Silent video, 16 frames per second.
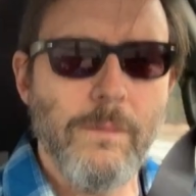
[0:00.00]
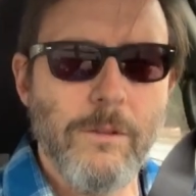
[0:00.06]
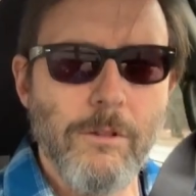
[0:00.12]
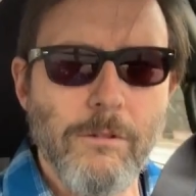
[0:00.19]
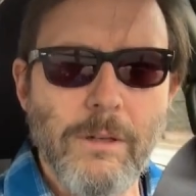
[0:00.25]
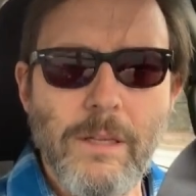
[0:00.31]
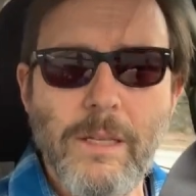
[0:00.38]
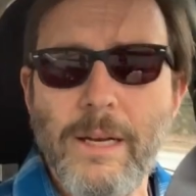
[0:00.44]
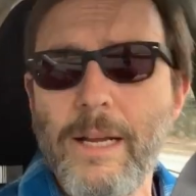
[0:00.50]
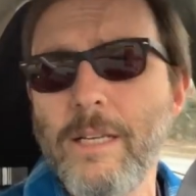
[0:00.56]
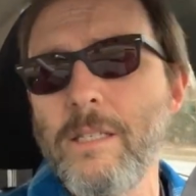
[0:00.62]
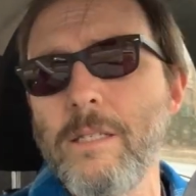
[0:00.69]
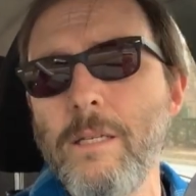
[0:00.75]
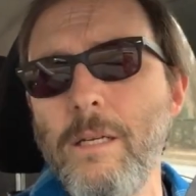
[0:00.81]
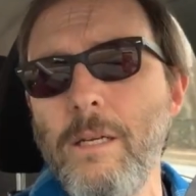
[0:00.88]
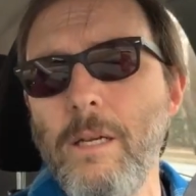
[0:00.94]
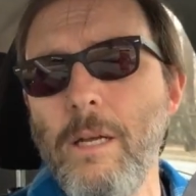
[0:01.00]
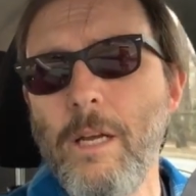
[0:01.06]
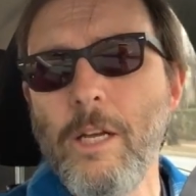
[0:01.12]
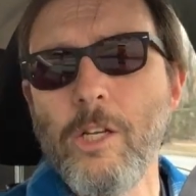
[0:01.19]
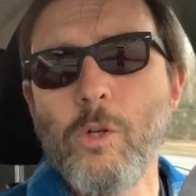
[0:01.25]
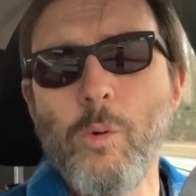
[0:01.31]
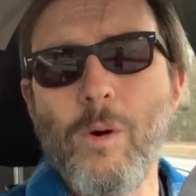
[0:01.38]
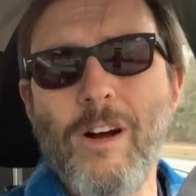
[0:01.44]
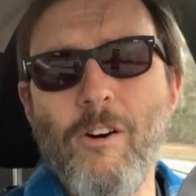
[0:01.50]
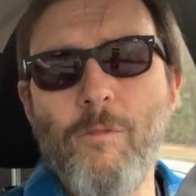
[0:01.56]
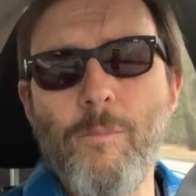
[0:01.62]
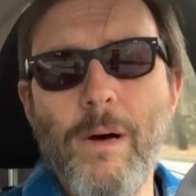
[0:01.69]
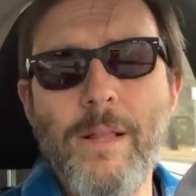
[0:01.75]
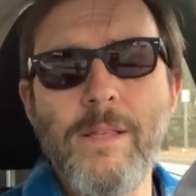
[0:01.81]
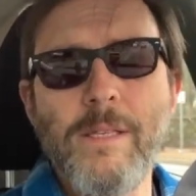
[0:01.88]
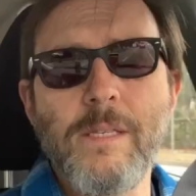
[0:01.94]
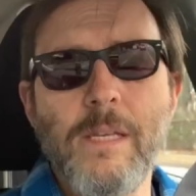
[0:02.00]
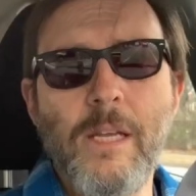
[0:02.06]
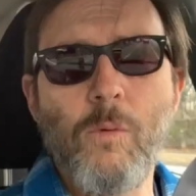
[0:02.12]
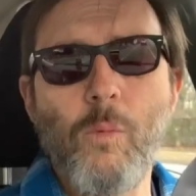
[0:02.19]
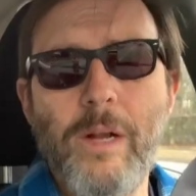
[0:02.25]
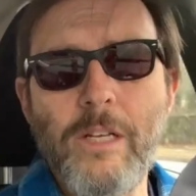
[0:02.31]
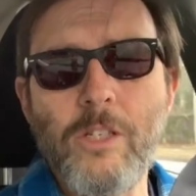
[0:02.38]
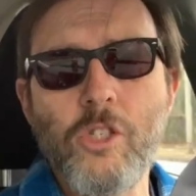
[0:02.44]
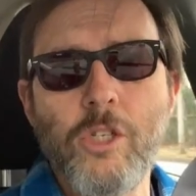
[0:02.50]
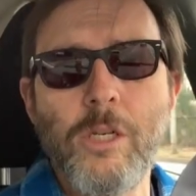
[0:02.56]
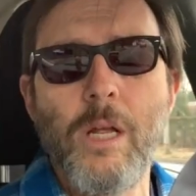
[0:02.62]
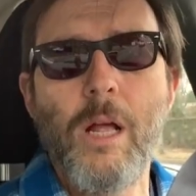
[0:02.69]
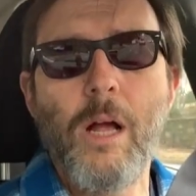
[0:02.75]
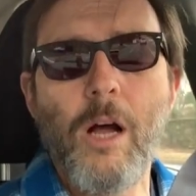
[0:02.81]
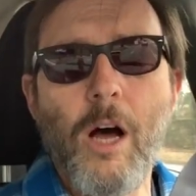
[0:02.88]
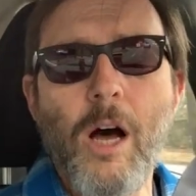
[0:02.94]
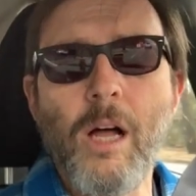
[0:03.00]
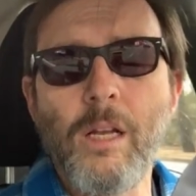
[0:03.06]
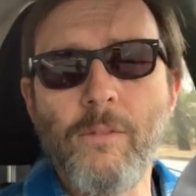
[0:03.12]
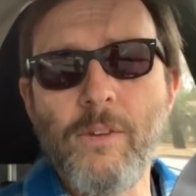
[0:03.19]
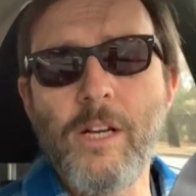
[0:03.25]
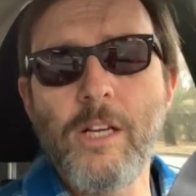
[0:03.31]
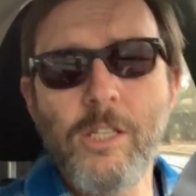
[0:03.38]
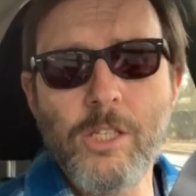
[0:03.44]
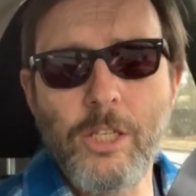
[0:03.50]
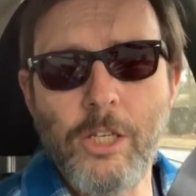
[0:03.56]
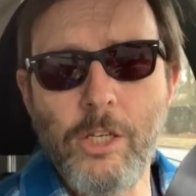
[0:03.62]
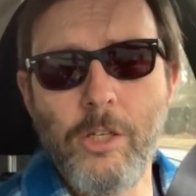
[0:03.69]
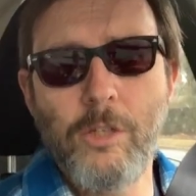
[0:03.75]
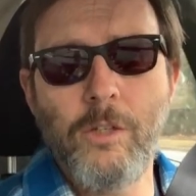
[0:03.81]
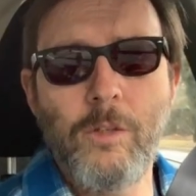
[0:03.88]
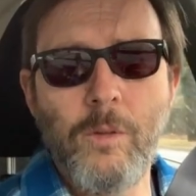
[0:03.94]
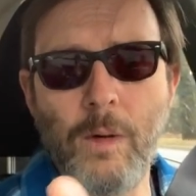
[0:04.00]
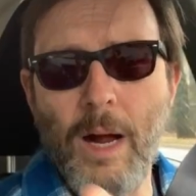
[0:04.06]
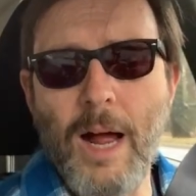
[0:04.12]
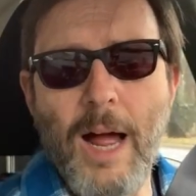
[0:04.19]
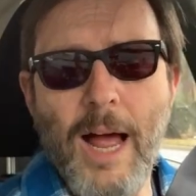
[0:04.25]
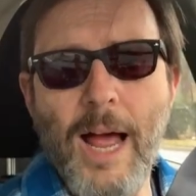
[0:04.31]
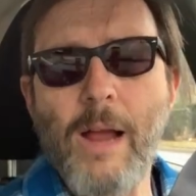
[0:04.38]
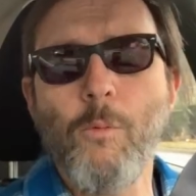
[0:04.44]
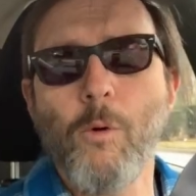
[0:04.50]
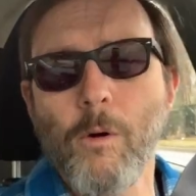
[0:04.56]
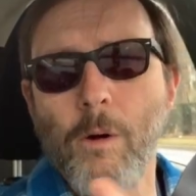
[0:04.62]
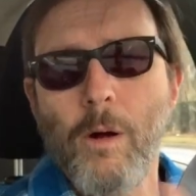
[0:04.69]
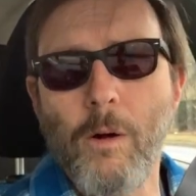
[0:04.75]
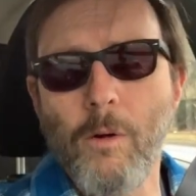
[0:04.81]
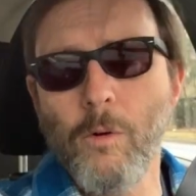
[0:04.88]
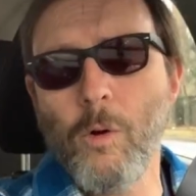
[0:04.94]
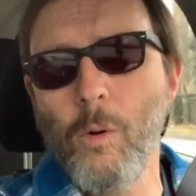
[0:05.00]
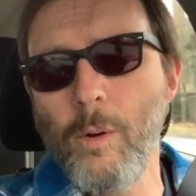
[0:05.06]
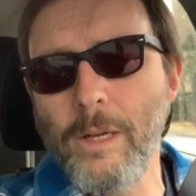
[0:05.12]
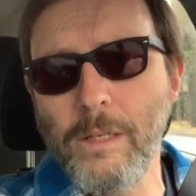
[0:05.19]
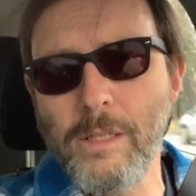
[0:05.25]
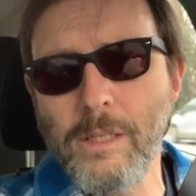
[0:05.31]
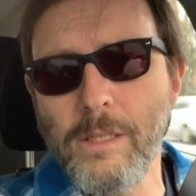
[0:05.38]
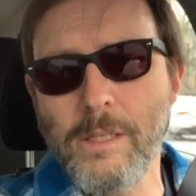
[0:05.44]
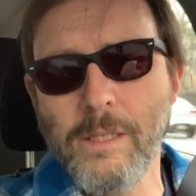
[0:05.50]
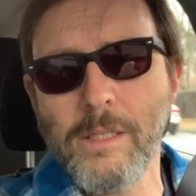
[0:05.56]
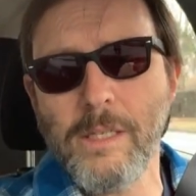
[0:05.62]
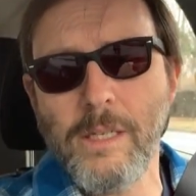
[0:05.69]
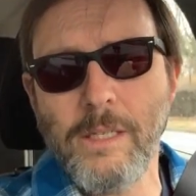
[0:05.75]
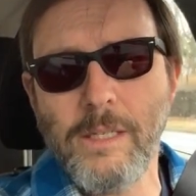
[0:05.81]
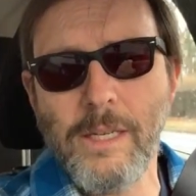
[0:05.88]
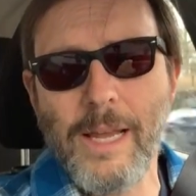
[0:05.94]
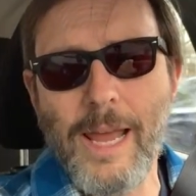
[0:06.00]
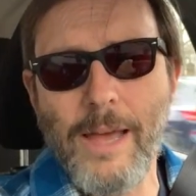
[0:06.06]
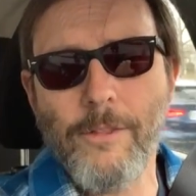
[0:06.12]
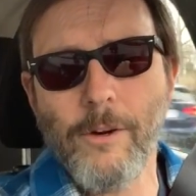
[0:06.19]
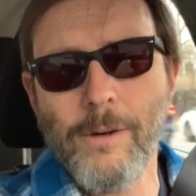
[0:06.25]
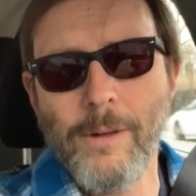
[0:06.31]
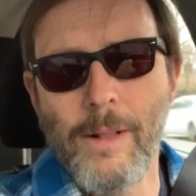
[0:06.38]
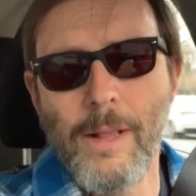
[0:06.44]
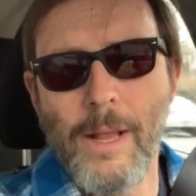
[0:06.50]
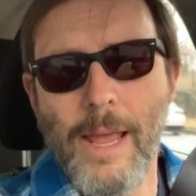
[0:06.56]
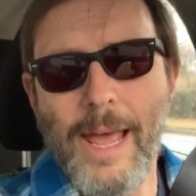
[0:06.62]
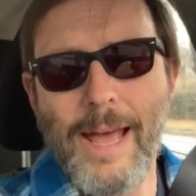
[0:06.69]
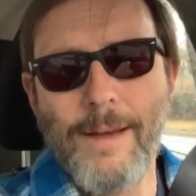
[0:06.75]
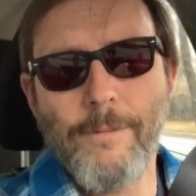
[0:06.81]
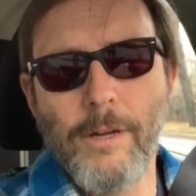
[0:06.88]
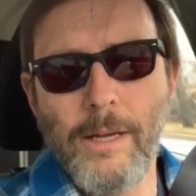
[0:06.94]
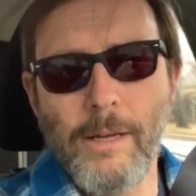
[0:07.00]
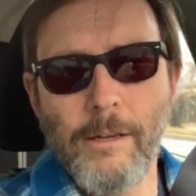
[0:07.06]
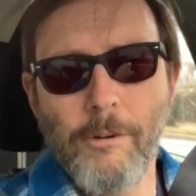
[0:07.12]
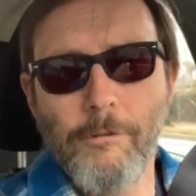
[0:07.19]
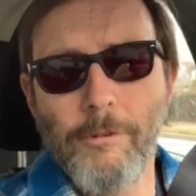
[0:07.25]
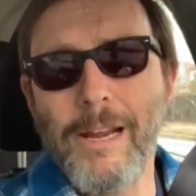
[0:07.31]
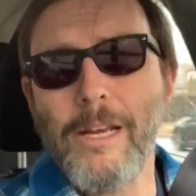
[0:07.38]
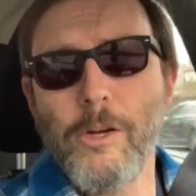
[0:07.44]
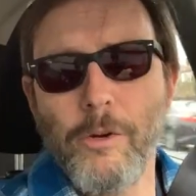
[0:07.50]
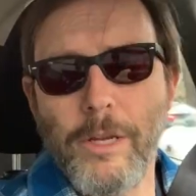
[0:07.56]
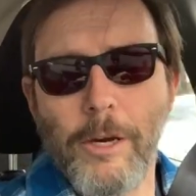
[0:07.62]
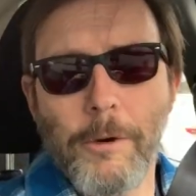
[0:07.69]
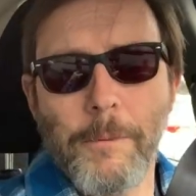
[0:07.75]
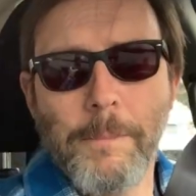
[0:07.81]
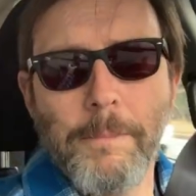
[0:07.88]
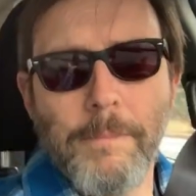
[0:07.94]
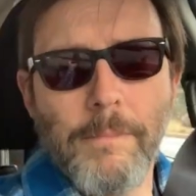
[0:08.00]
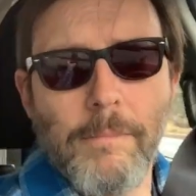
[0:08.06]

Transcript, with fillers: during the next 12 months in which all of us, you, I, we're all going to succeed together. Have a great new year.